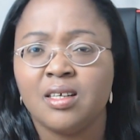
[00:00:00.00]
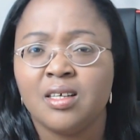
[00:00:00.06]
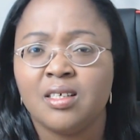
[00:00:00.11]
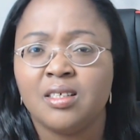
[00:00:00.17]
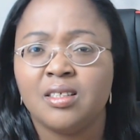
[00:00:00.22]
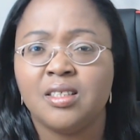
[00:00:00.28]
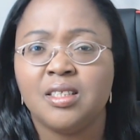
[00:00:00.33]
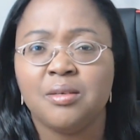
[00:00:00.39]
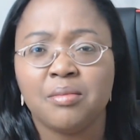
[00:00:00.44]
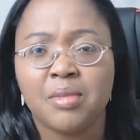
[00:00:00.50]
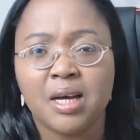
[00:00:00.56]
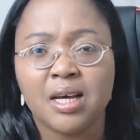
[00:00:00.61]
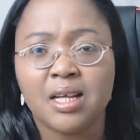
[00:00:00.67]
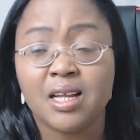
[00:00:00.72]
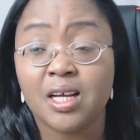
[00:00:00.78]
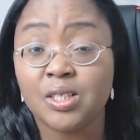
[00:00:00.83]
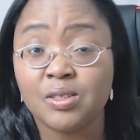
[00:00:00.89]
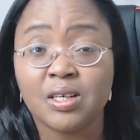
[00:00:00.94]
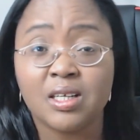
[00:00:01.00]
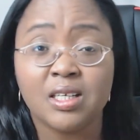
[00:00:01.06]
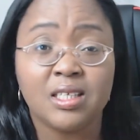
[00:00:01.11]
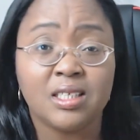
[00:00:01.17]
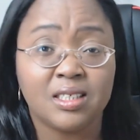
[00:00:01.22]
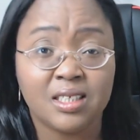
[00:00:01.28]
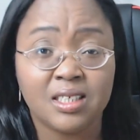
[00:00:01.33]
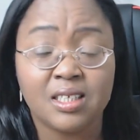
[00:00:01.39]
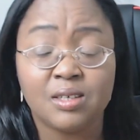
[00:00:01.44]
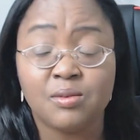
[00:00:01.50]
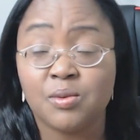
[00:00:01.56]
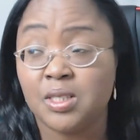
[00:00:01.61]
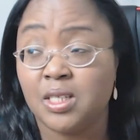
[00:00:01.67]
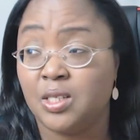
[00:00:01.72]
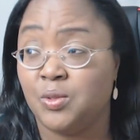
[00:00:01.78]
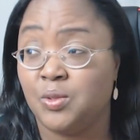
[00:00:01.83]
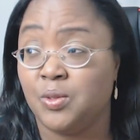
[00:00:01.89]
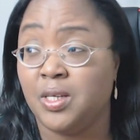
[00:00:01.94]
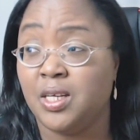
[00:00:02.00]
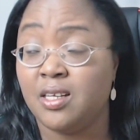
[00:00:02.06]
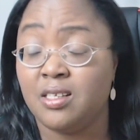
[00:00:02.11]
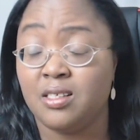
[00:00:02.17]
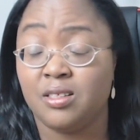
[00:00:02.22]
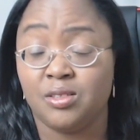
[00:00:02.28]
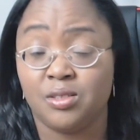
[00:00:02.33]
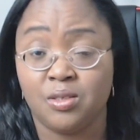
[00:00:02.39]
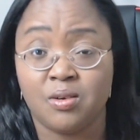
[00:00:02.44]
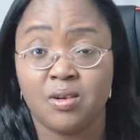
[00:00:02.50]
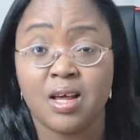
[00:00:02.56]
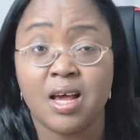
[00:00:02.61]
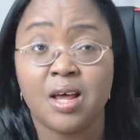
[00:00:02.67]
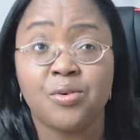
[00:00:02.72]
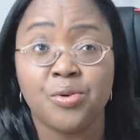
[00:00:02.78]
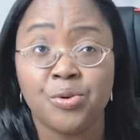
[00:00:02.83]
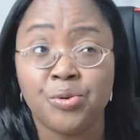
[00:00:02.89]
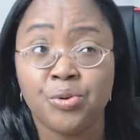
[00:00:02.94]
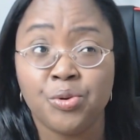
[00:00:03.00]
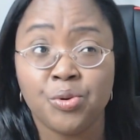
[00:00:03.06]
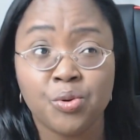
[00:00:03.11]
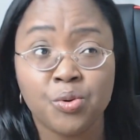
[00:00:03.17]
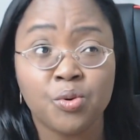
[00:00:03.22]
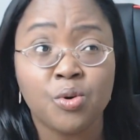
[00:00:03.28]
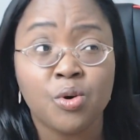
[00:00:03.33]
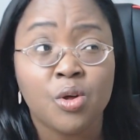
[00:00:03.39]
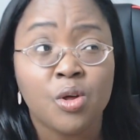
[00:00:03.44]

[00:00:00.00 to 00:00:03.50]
the man actually really wanted to kill his son. I don't know